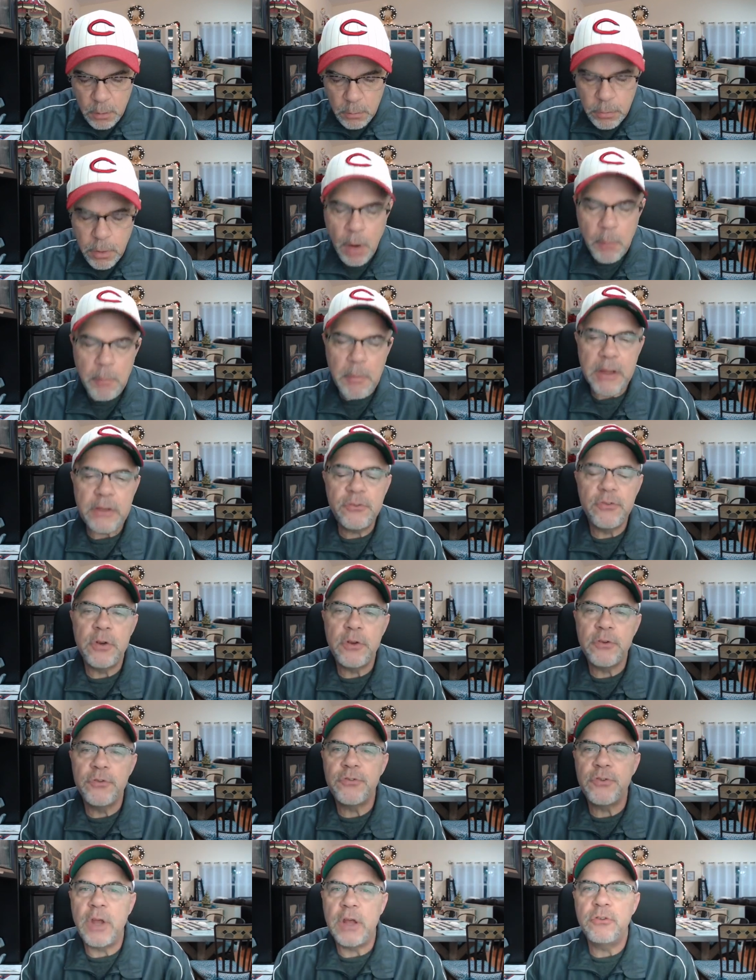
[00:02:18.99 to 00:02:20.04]
Paul makes a
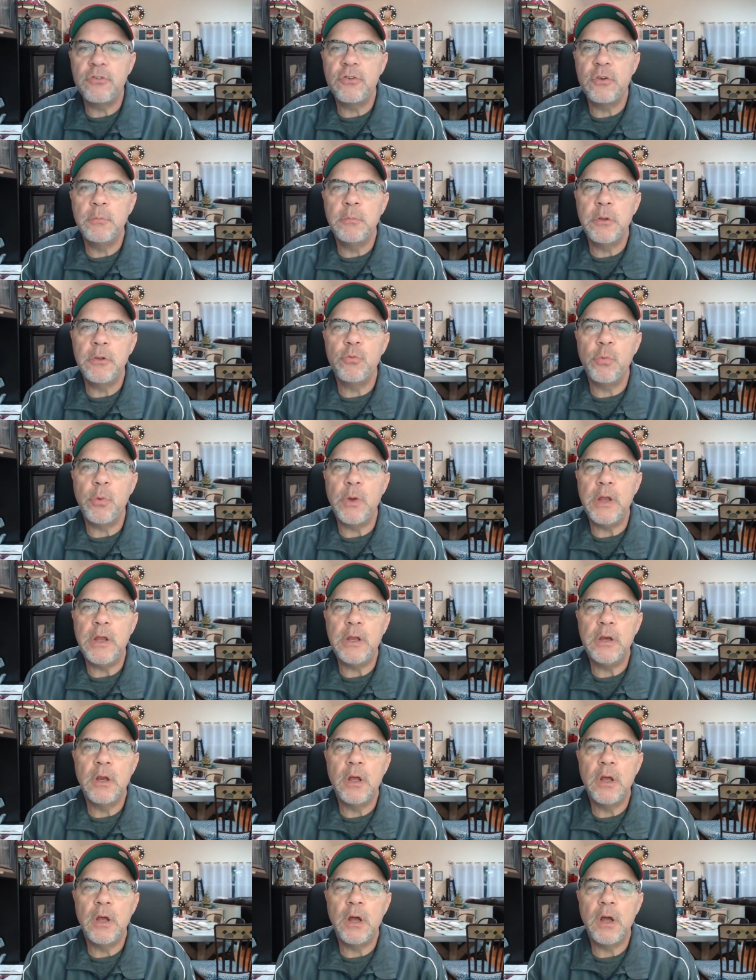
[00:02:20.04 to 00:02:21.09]
distinction
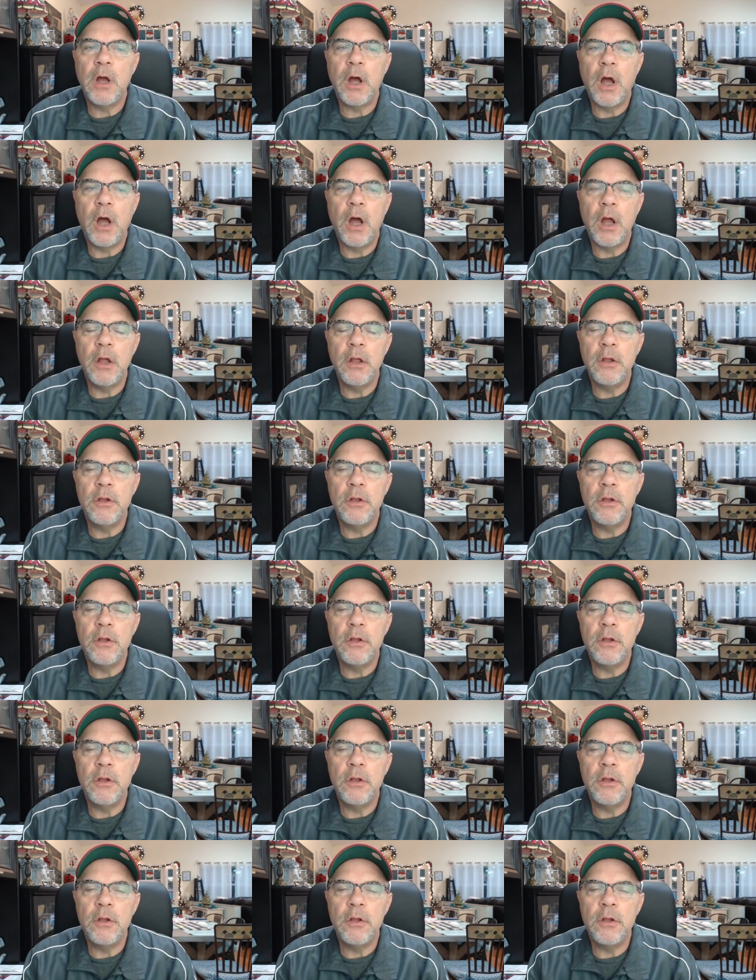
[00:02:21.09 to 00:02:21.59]
between uh,